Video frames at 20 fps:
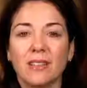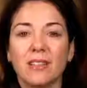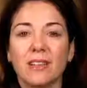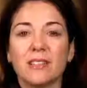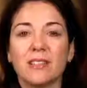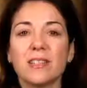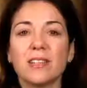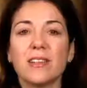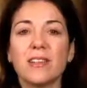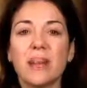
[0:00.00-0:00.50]

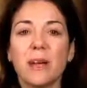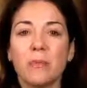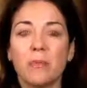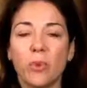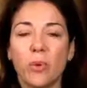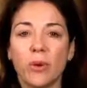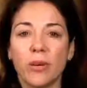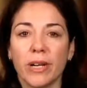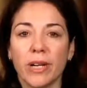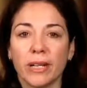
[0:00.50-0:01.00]
Until that
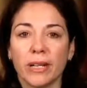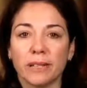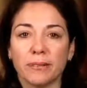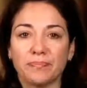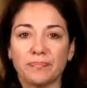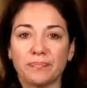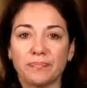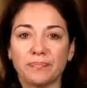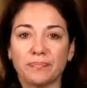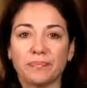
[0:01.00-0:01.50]
morning,
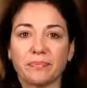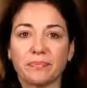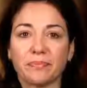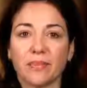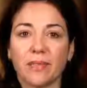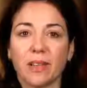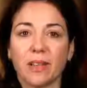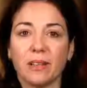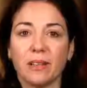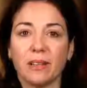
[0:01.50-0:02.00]

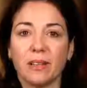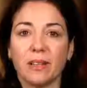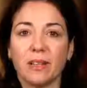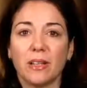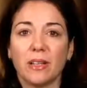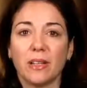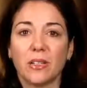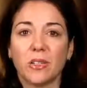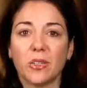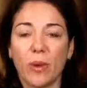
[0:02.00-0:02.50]

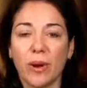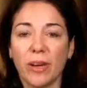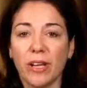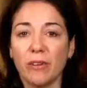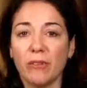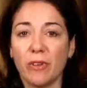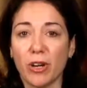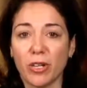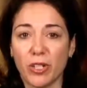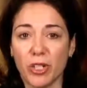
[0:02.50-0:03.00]

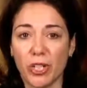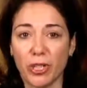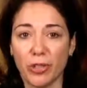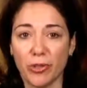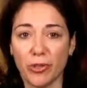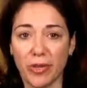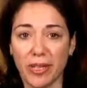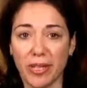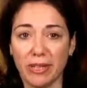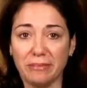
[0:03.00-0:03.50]
20 of our
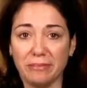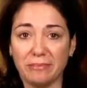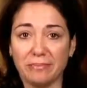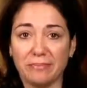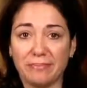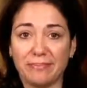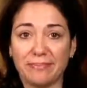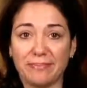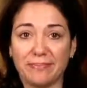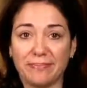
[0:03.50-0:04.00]
children
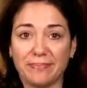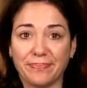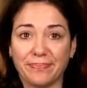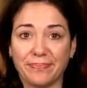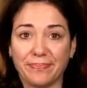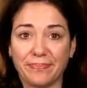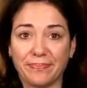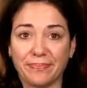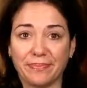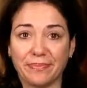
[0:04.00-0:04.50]

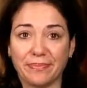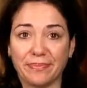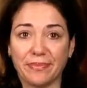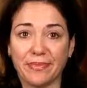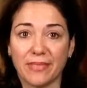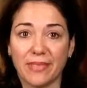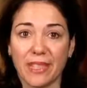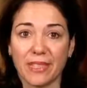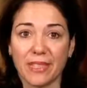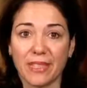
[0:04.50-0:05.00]

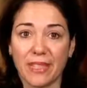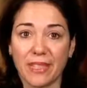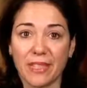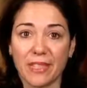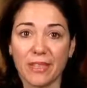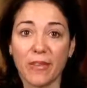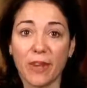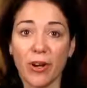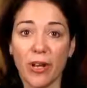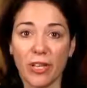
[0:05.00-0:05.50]
and
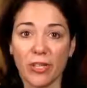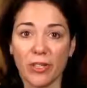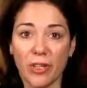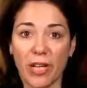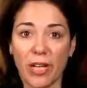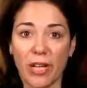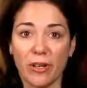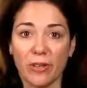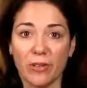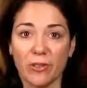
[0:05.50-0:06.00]
6 of our
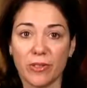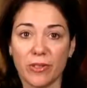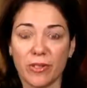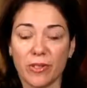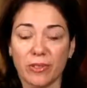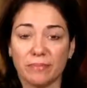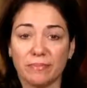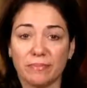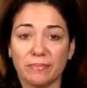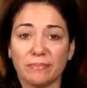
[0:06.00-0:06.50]
educators